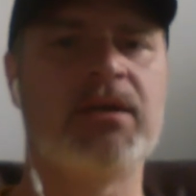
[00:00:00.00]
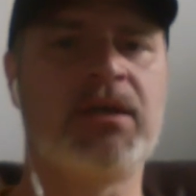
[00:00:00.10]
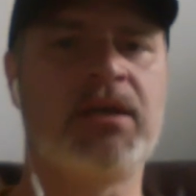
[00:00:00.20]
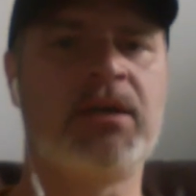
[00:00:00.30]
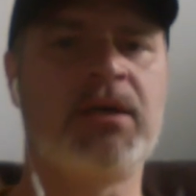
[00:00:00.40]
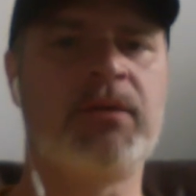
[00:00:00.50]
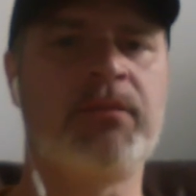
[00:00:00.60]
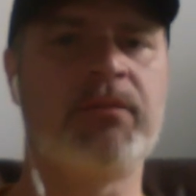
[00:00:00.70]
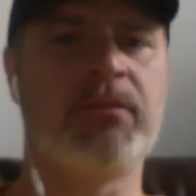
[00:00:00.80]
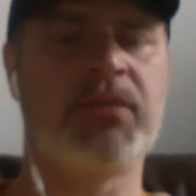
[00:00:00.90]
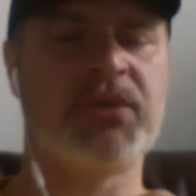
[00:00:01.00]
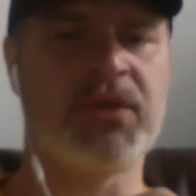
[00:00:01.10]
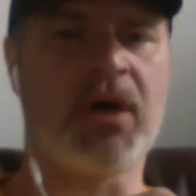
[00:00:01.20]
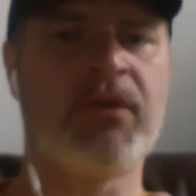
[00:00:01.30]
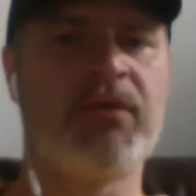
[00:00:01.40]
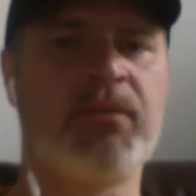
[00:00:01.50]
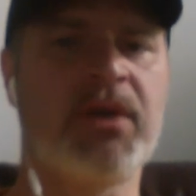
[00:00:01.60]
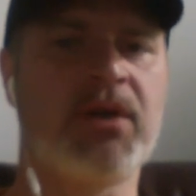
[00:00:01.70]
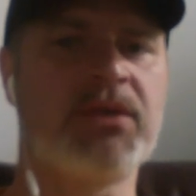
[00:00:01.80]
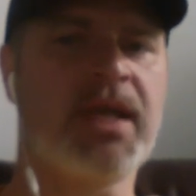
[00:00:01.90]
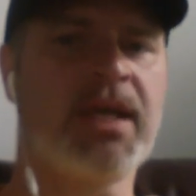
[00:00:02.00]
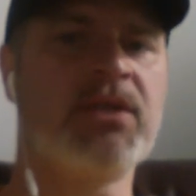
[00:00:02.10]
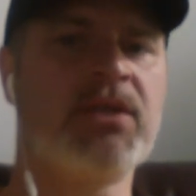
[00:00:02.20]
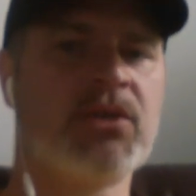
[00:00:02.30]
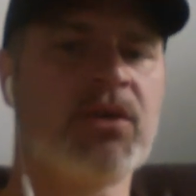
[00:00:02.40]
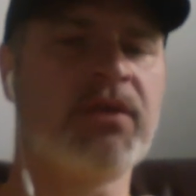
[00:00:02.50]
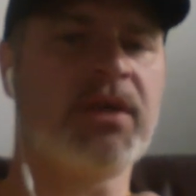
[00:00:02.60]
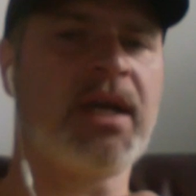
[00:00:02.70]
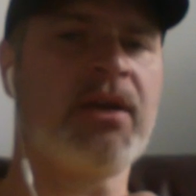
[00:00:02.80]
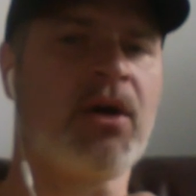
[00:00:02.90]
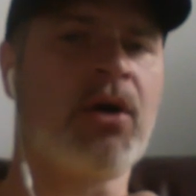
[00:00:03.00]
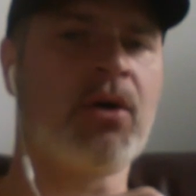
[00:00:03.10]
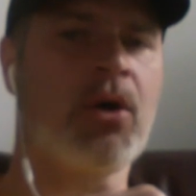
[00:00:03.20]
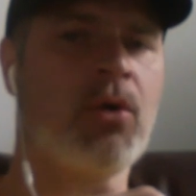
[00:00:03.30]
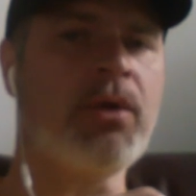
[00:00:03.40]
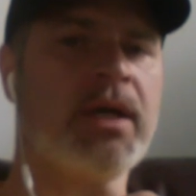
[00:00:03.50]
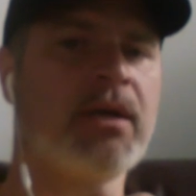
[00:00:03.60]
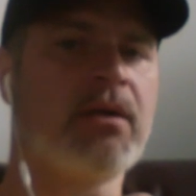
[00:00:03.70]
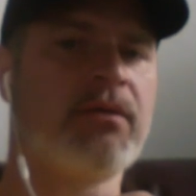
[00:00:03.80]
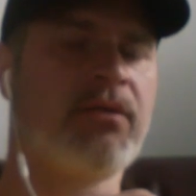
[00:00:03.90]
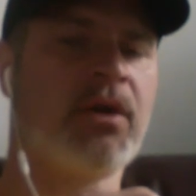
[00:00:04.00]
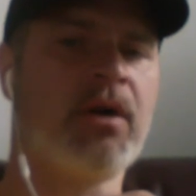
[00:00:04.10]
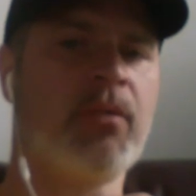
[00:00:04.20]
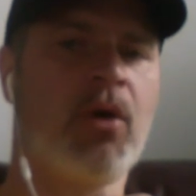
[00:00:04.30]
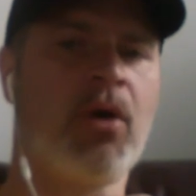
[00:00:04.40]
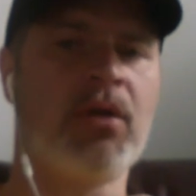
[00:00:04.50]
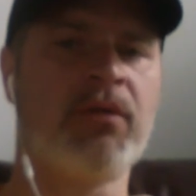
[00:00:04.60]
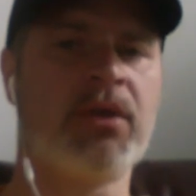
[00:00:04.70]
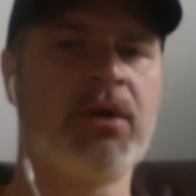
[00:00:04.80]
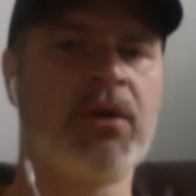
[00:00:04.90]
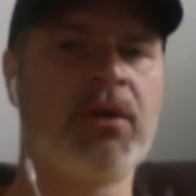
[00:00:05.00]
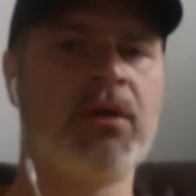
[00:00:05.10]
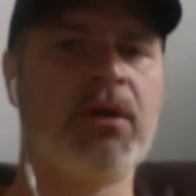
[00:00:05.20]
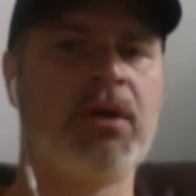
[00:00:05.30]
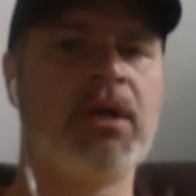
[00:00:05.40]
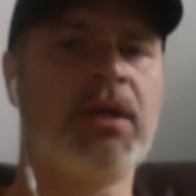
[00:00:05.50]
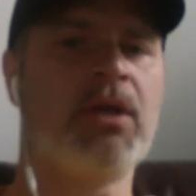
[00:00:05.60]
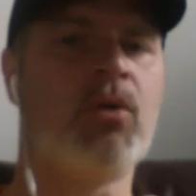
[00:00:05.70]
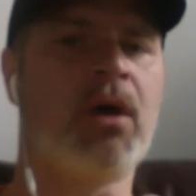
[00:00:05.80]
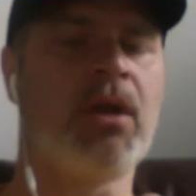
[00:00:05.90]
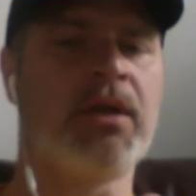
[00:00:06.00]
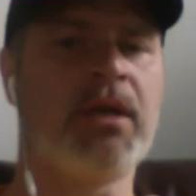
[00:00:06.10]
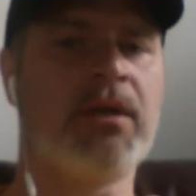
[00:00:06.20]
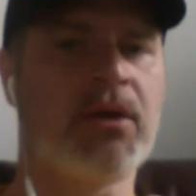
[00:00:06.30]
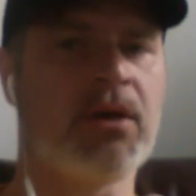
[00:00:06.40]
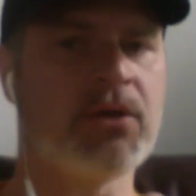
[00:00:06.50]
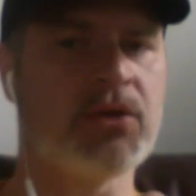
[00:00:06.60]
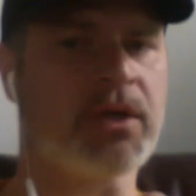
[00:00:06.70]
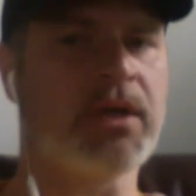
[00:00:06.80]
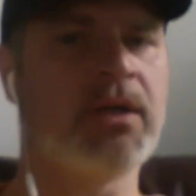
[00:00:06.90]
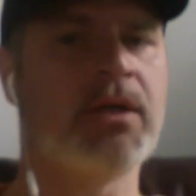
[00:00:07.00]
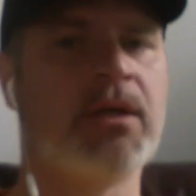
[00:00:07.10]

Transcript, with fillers: um, stuff because they deserve it and are owed it from all of the inequality in the country.